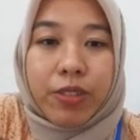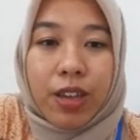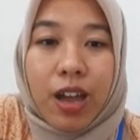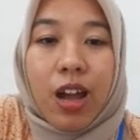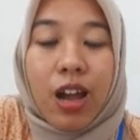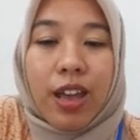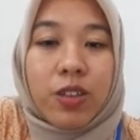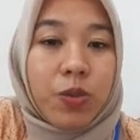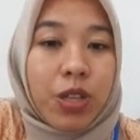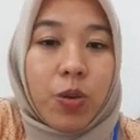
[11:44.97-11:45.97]
Yeah,
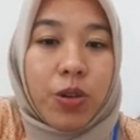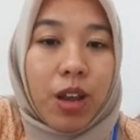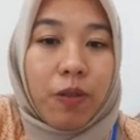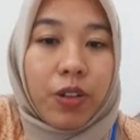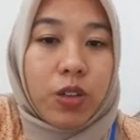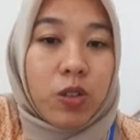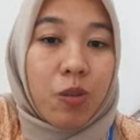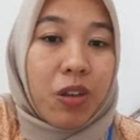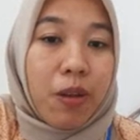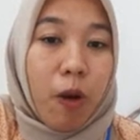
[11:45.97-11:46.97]
as we know that
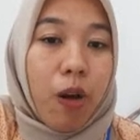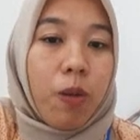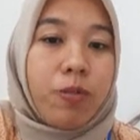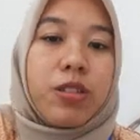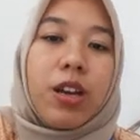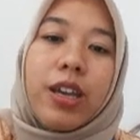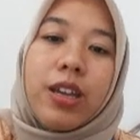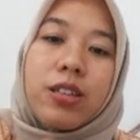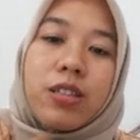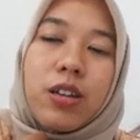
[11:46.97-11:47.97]
philosophy of
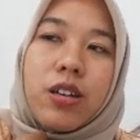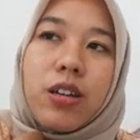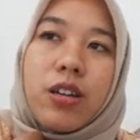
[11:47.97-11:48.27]
science